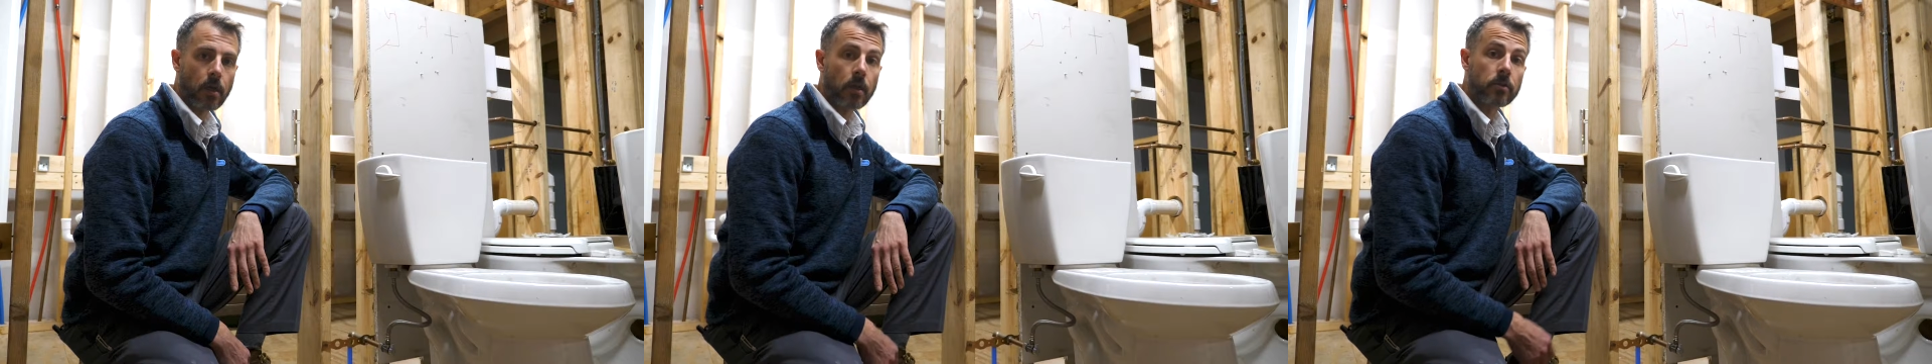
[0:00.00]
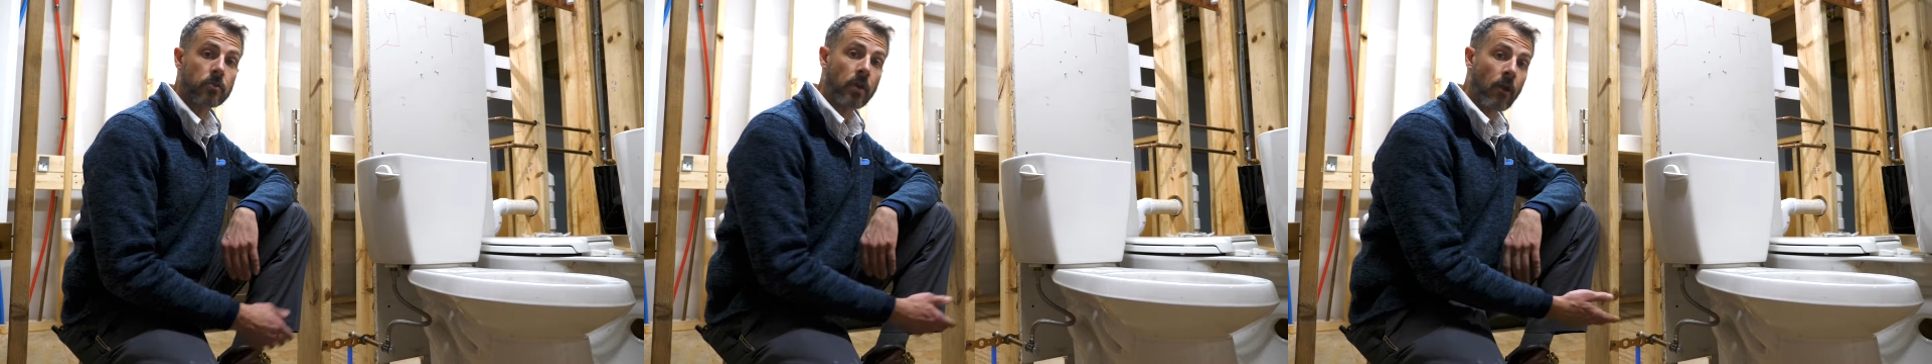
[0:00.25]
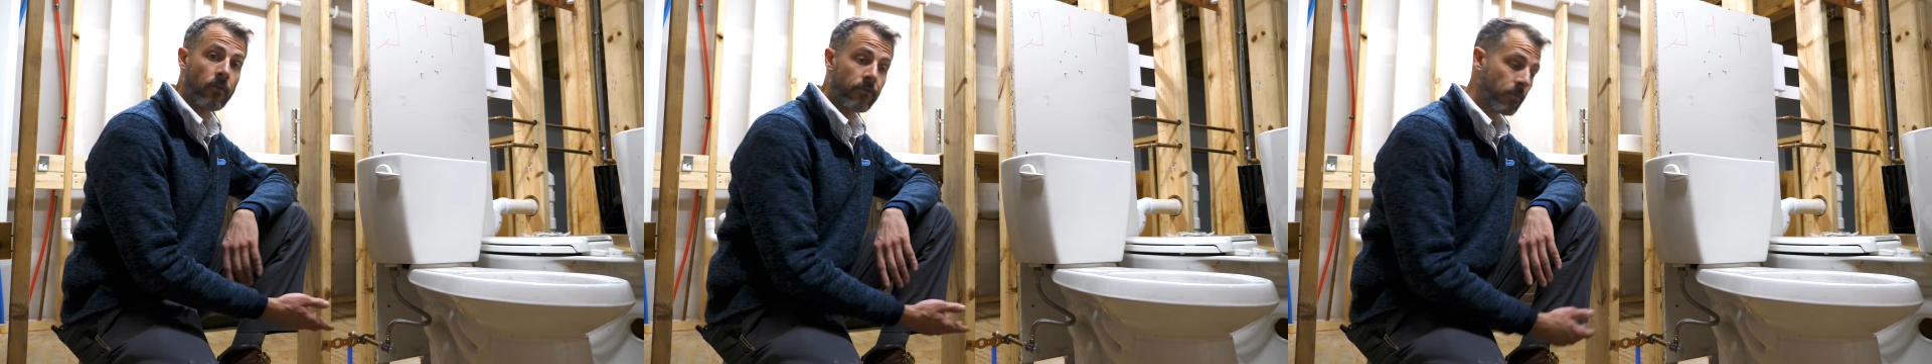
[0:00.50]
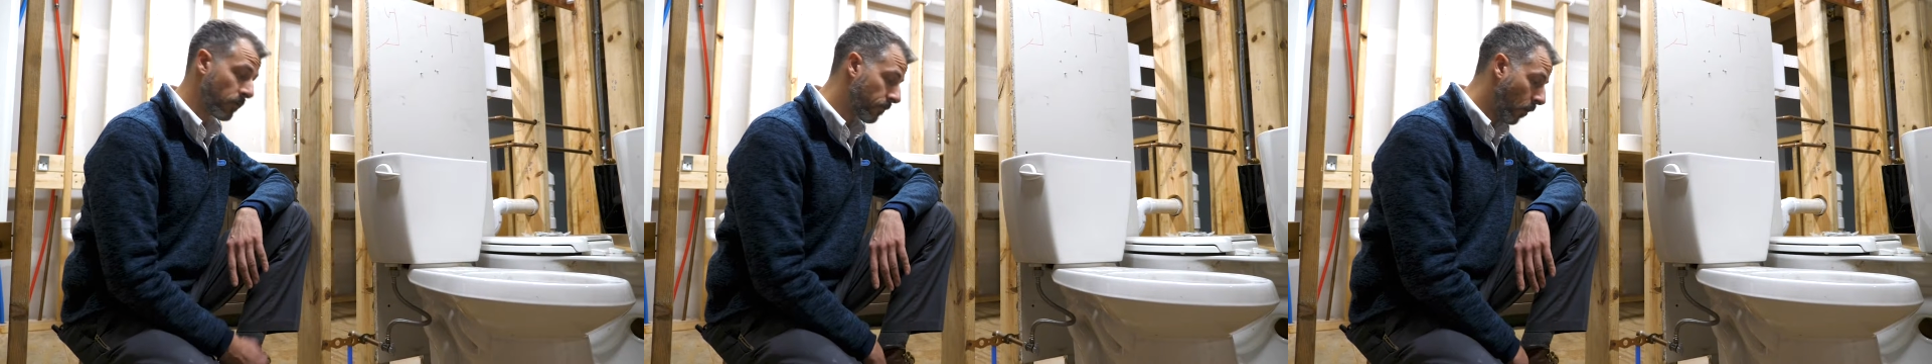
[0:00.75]
So now we
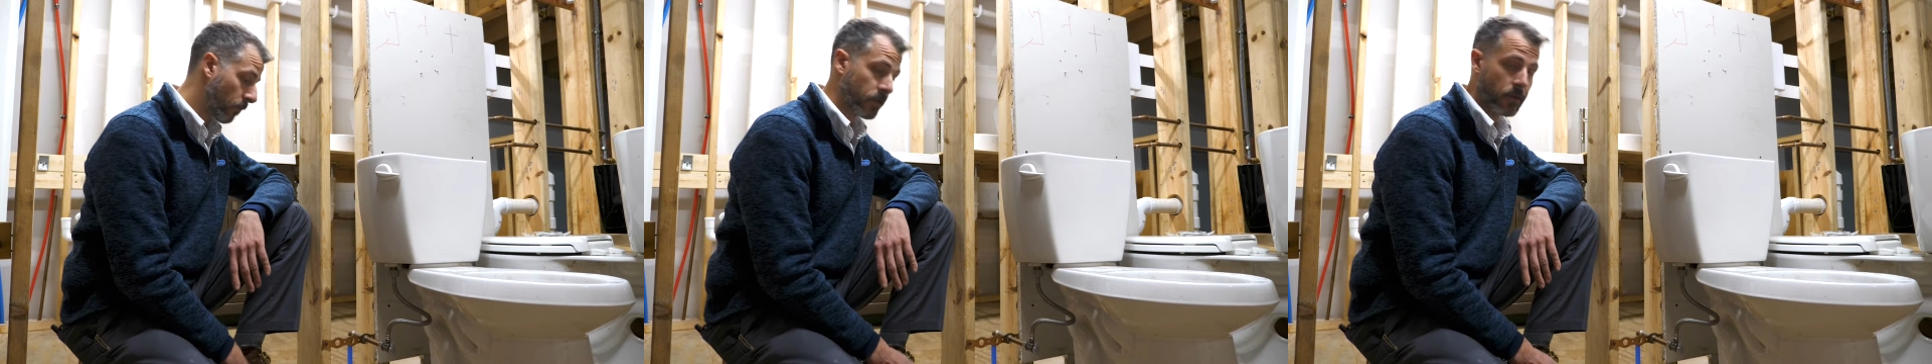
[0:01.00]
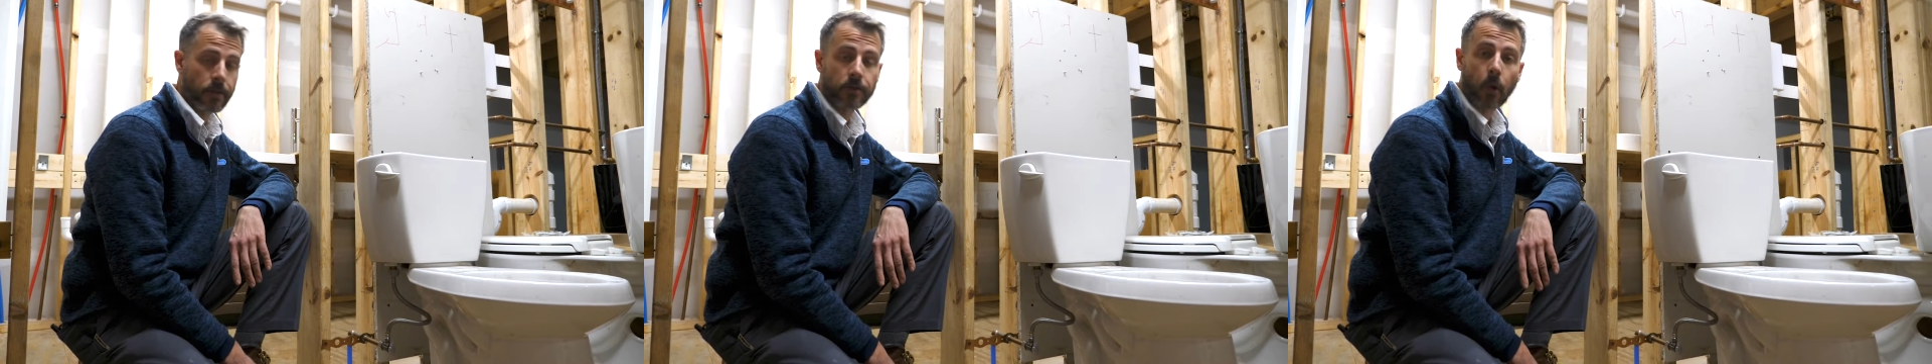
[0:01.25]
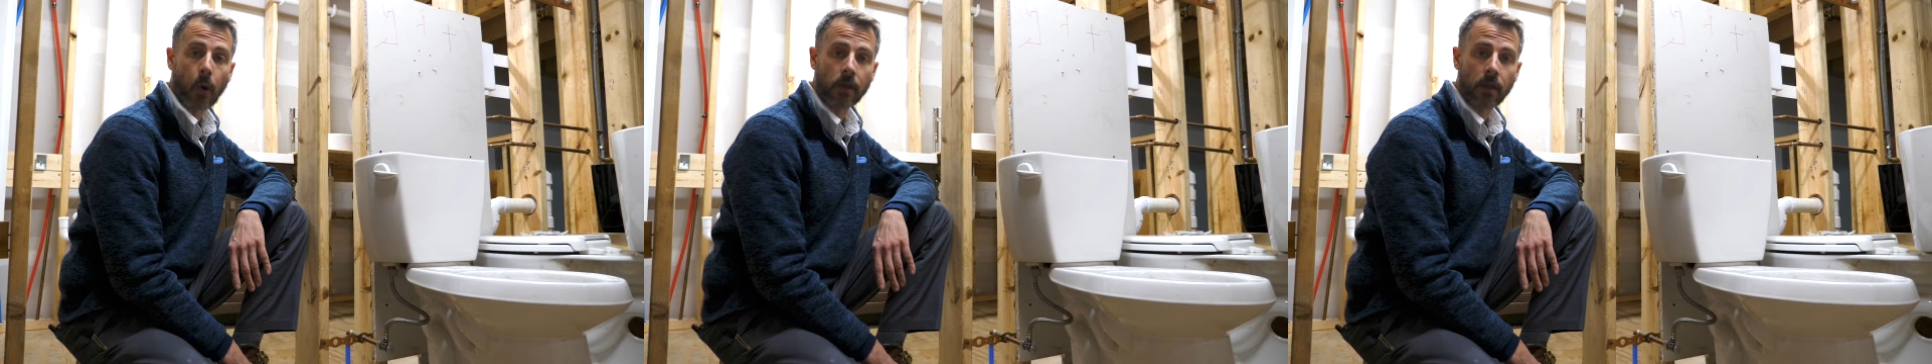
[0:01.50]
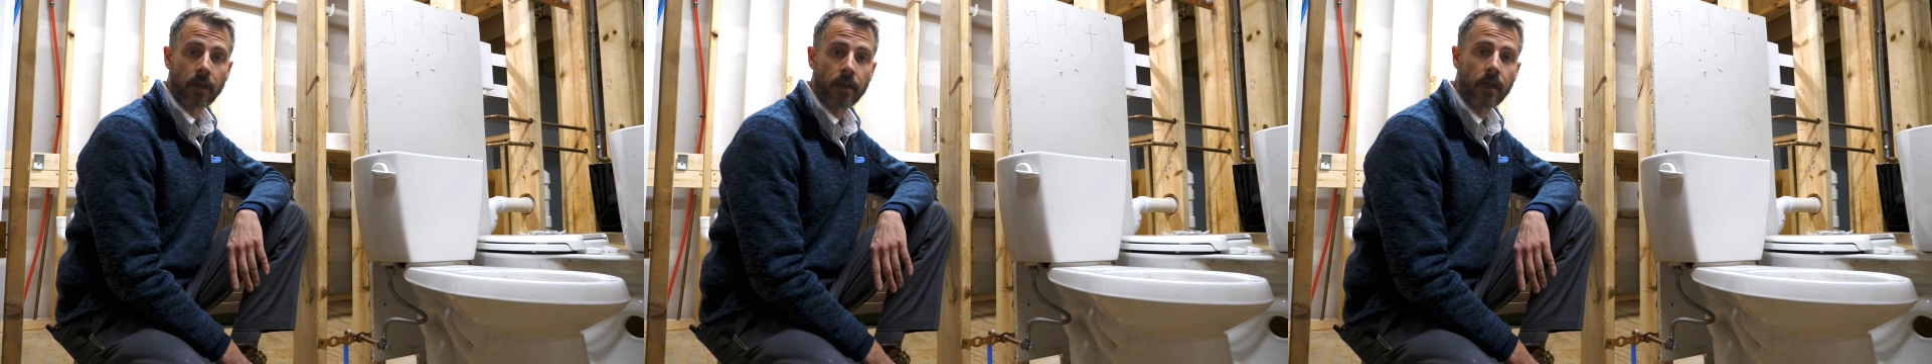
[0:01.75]
moved over to the
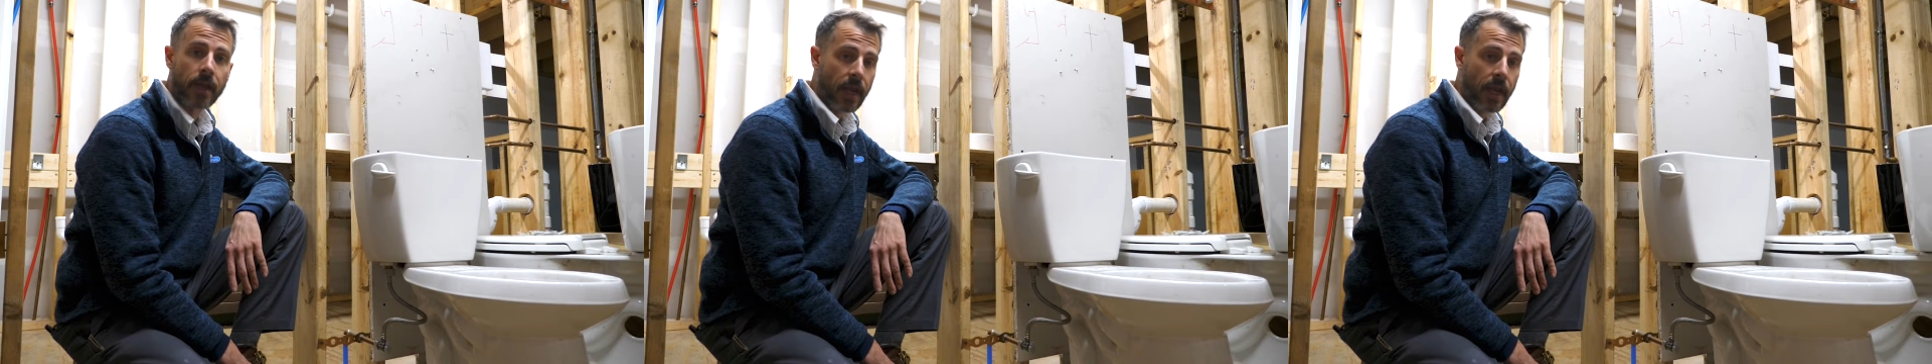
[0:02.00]
toilet,